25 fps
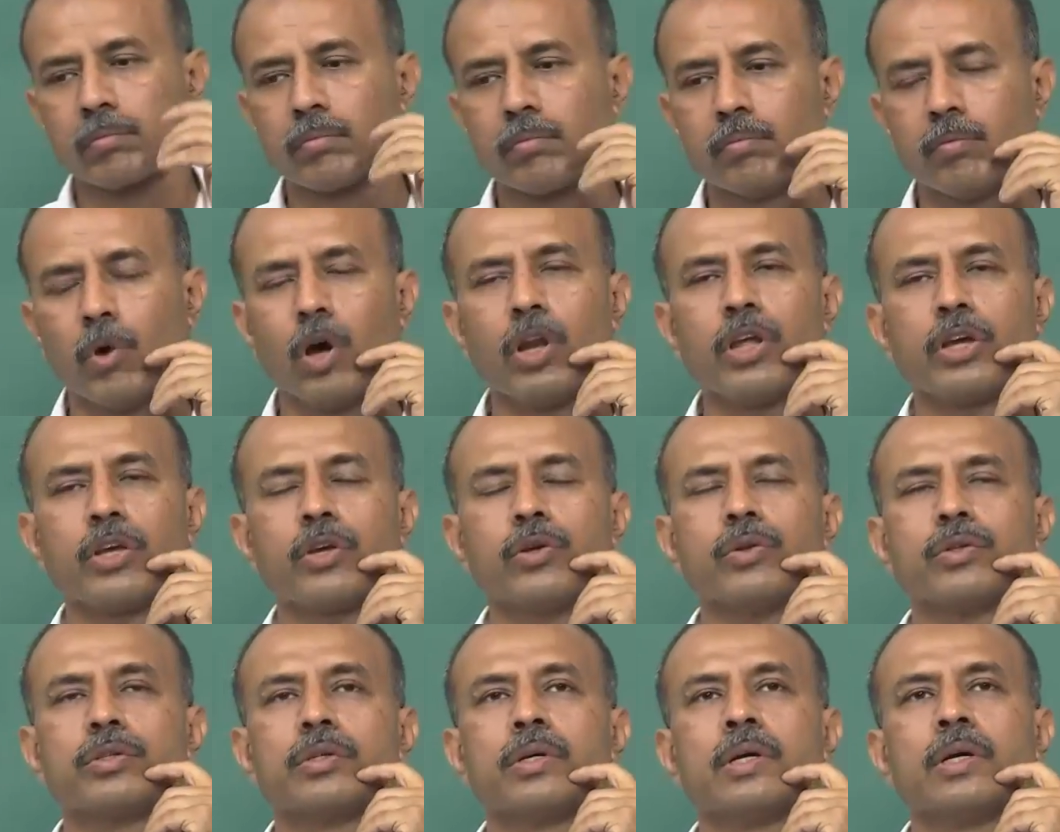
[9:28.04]

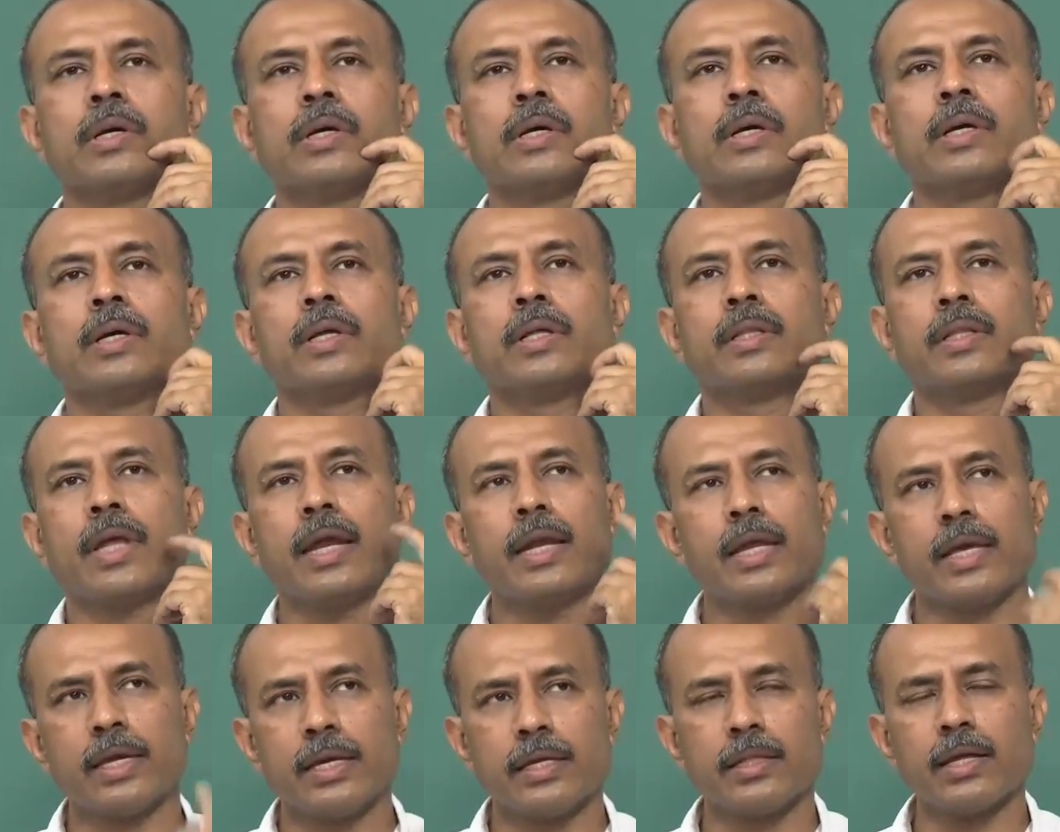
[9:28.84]
molecules,
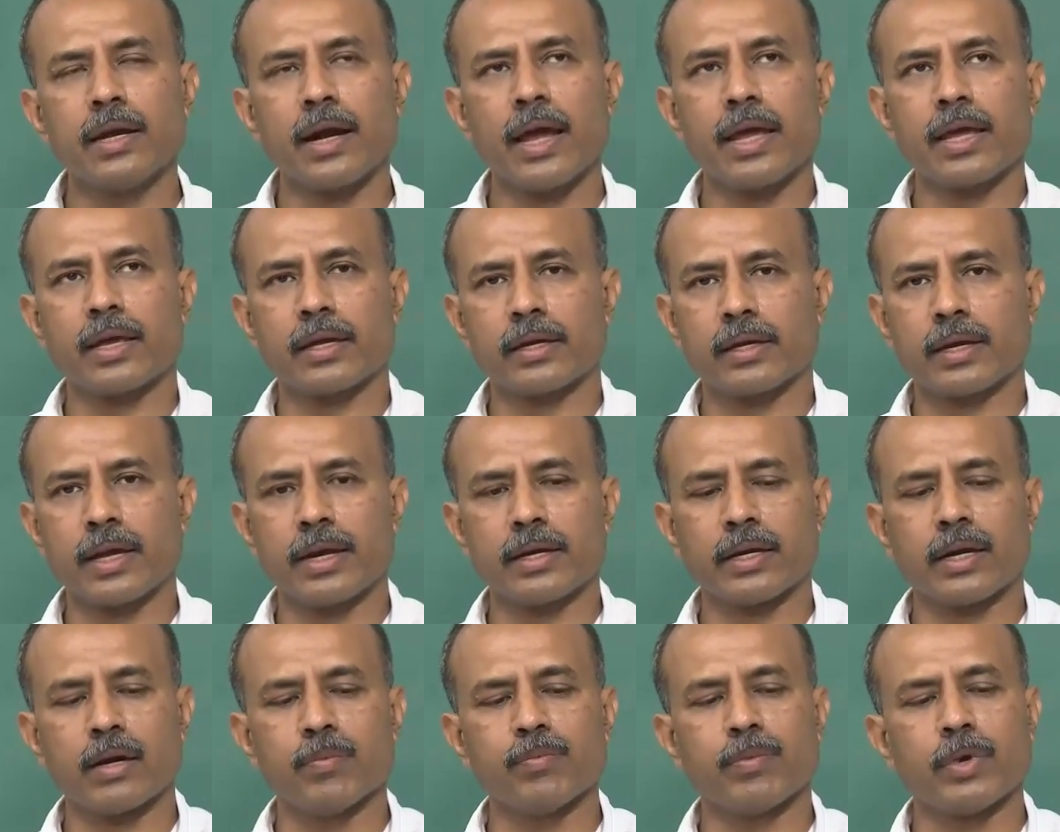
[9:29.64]
then either I
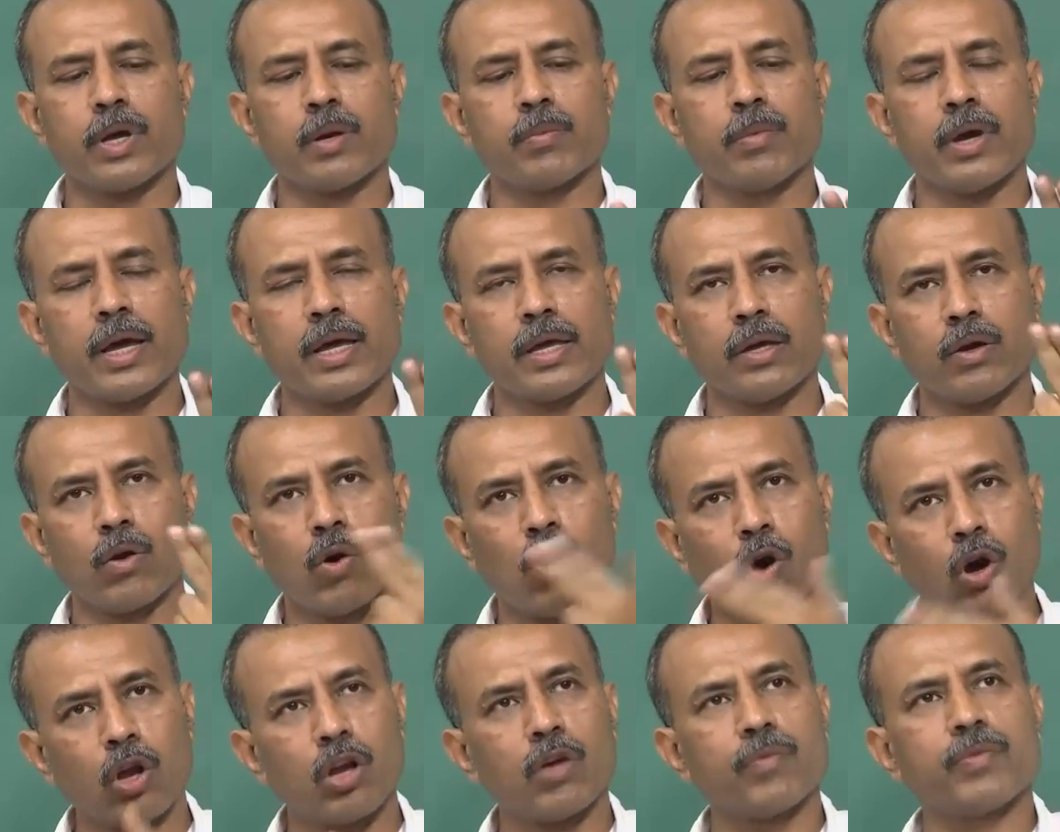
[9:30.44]
can compare by
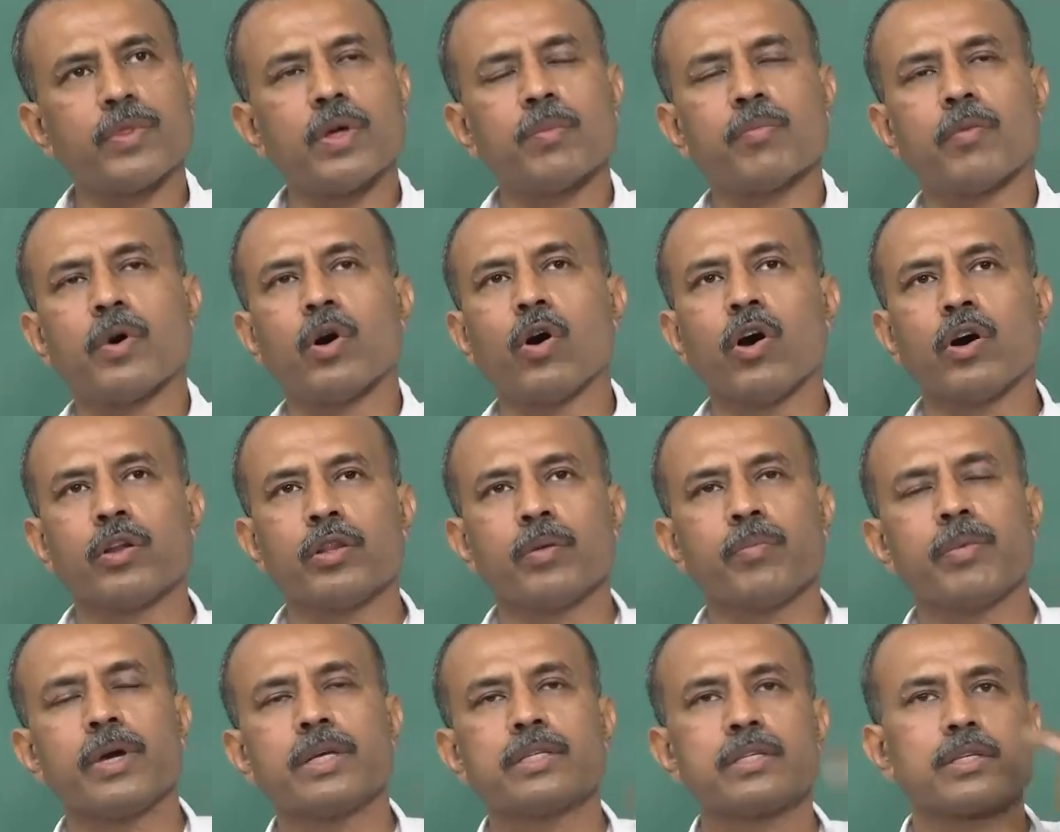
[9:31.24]
all of them on the
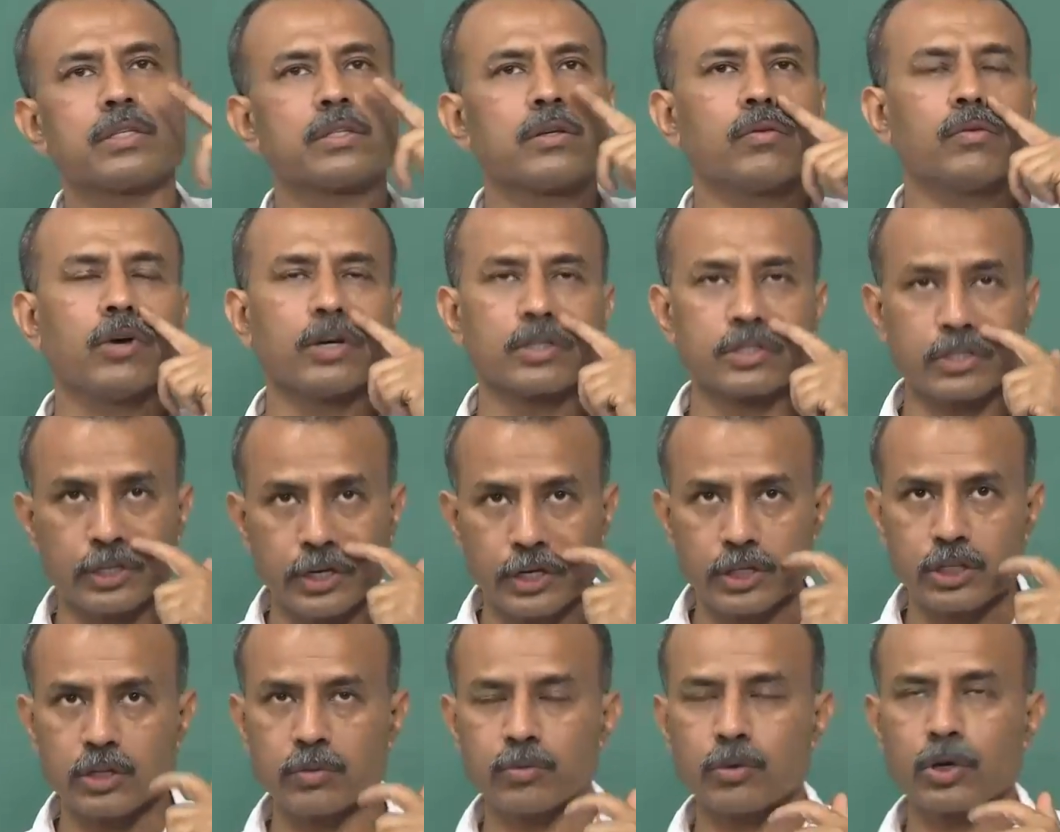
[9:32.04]
basis of
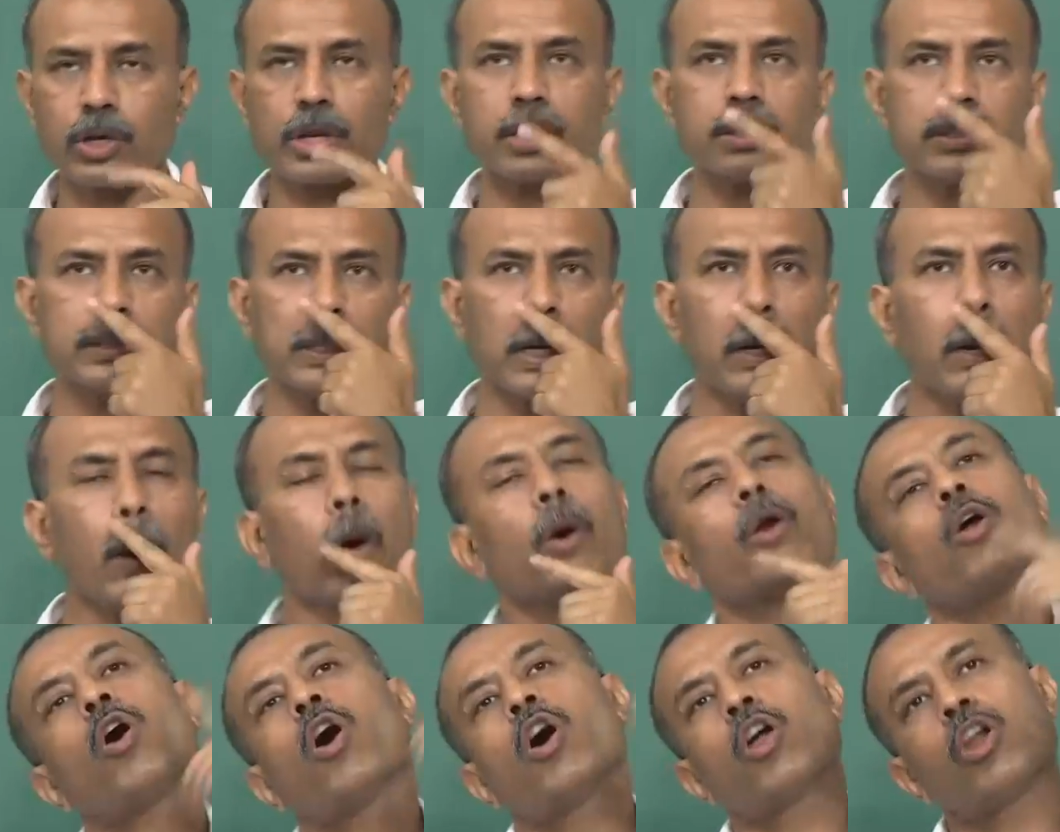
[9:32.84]
oxidation potential
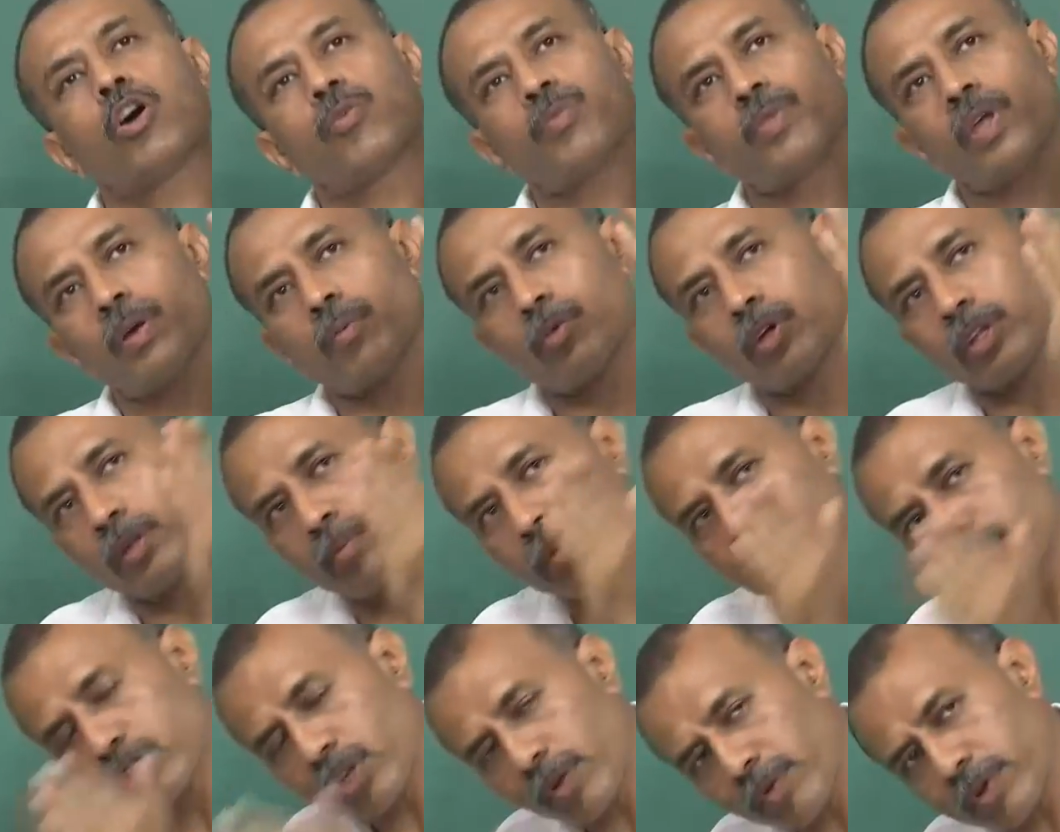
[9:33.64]
or all of them on the
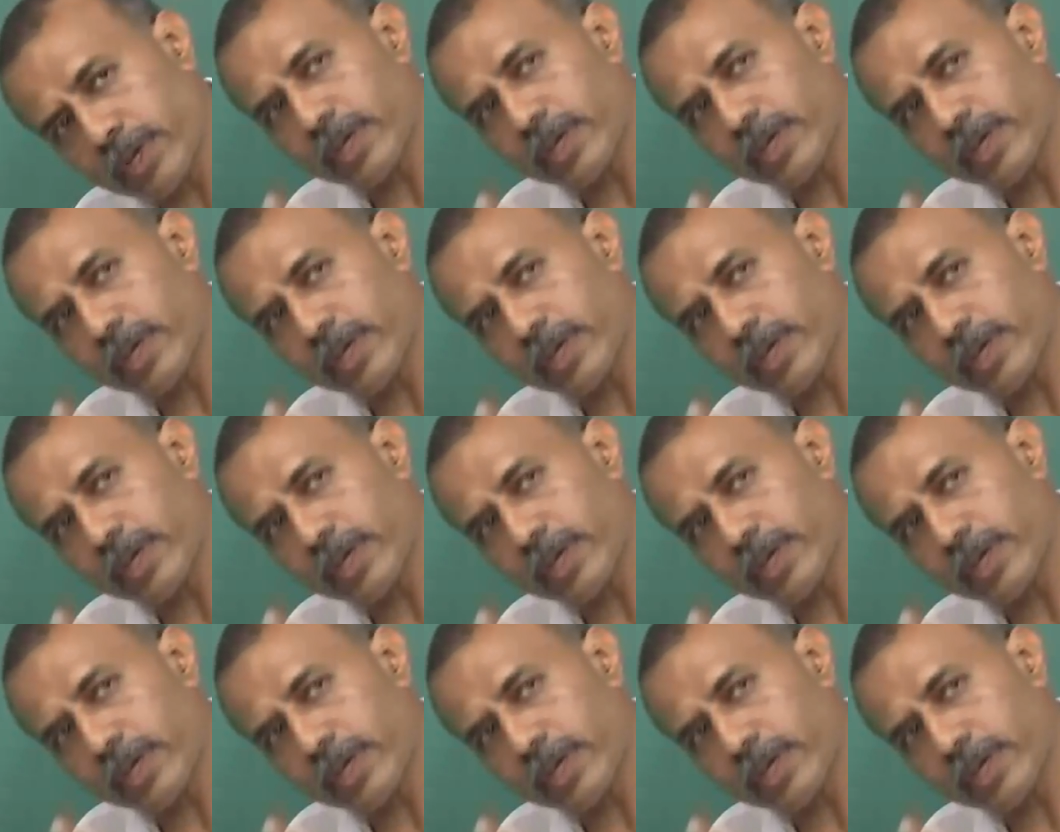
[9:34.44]
basis of